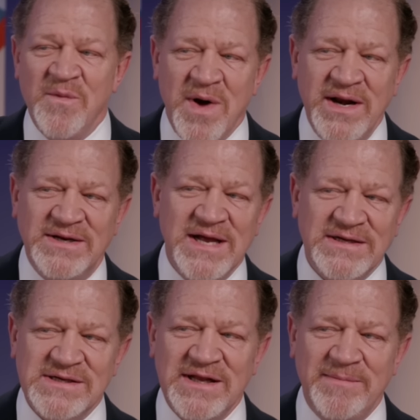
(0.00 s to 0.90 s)
Why don't you tell
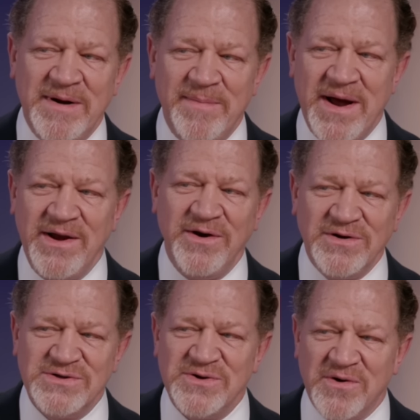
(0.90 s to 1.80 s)
us a little bit about
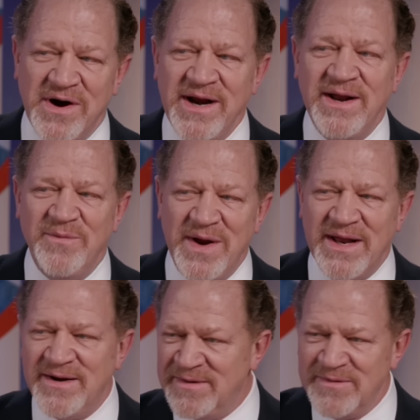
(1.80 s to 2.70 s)
your story and we
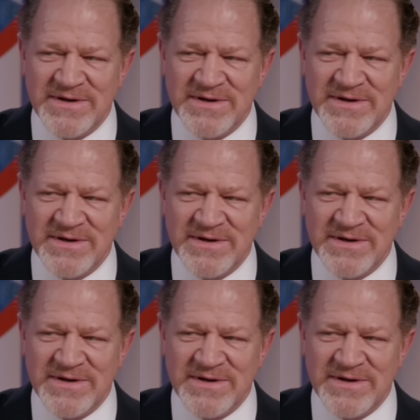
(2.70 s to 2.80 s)
can